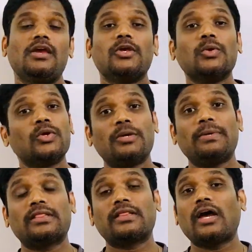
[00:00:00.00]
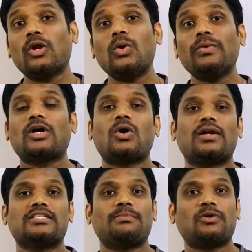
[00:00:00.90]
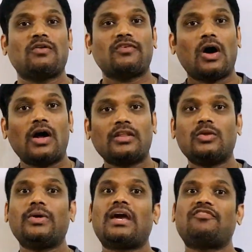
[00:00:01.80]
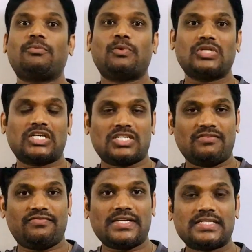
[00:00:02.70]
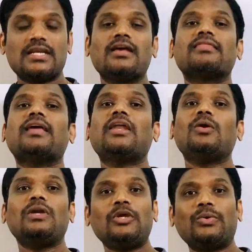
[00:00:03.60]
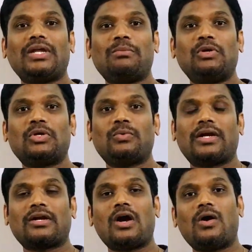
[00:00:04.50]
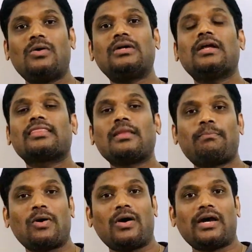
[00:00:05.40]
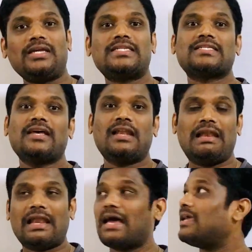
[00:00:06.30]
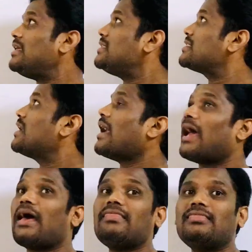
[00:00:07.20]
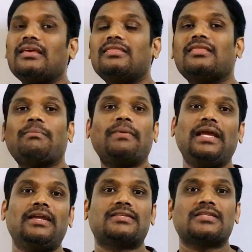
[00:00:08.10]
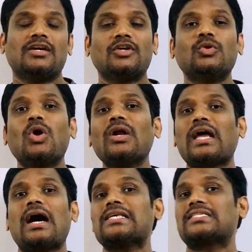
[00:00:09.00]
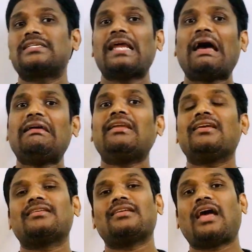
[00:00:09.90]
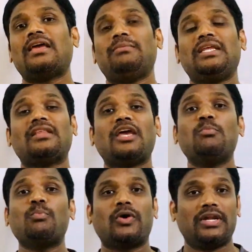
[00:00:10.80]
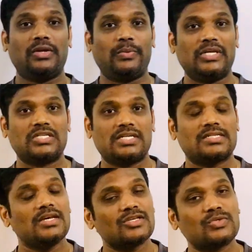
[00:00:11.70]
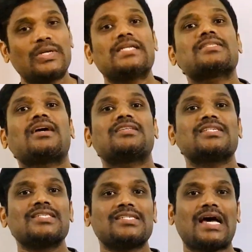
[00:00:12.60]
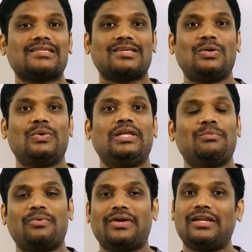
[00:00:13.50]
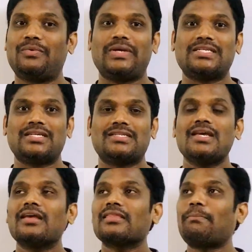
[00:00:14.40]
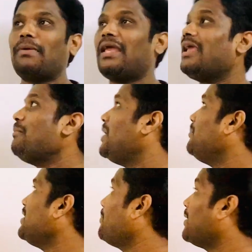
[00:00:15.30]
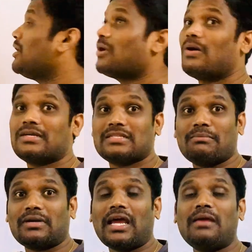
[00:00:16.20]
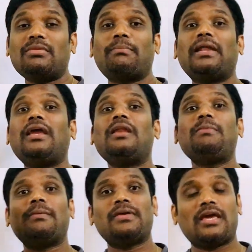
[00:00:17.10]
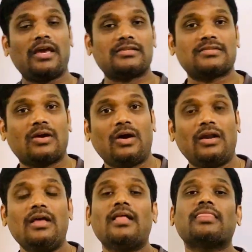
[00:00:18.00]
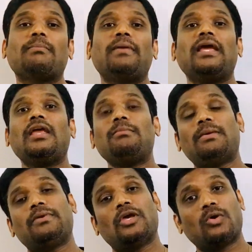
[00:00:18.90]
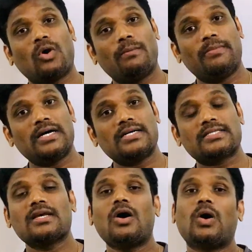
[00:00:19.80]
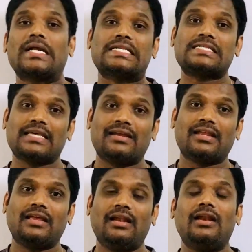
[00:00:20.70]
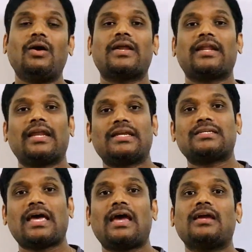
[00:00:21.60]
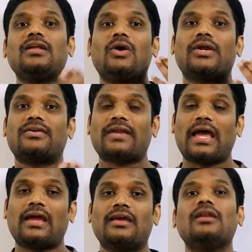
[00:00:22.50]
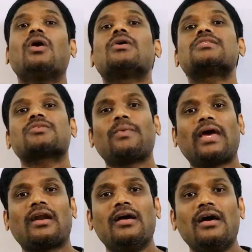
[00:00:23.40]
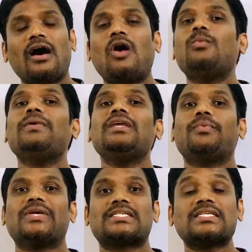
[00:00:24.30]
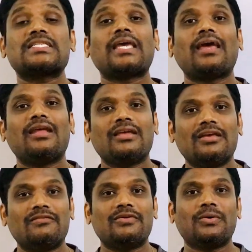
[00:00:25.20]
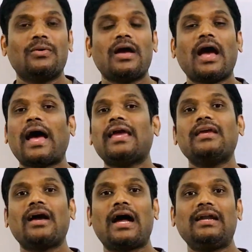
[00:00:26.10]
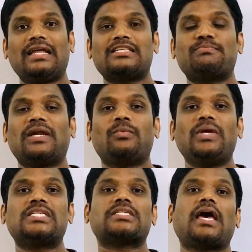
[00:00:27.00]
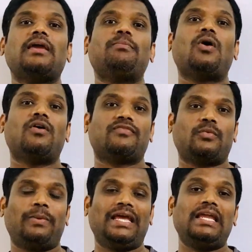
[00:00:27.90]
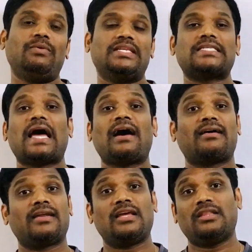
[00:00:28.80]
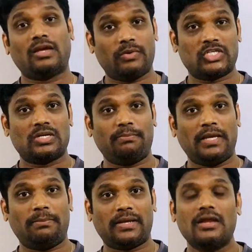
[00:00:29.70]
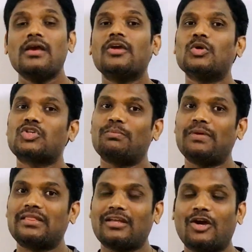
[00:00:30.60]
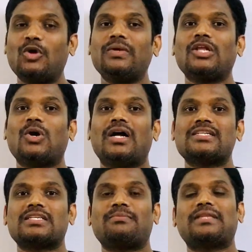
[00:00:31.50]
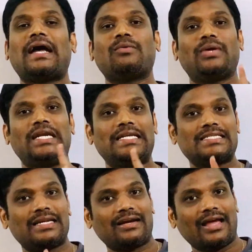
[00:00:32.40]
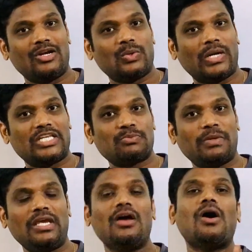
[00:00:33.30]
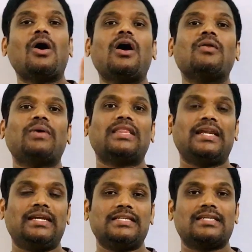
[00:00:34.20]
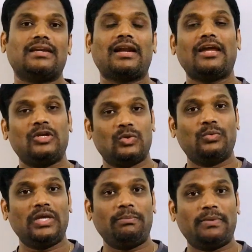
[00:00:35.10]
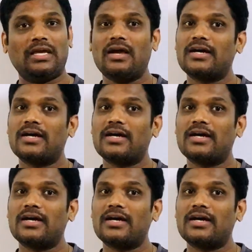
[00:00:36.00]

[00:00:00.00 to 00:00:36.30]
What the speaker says: You need to be thorough with the concept of orthographic projection first, then only you could able to work out the points, lines and then the planes. Do not ask direct, I mean the important questions. Students are just asking only important questions. The plane may be a pentagon sometime, the plane may be a hexagon, the plane may be a rhombus or a circle or a rectangle or a triangle or square. How many questions can I give you? I can't expect which type of plane is occurring in the question paper. You should be thorough with the concept that when it is inclined to HP or whether it is inclined to VP.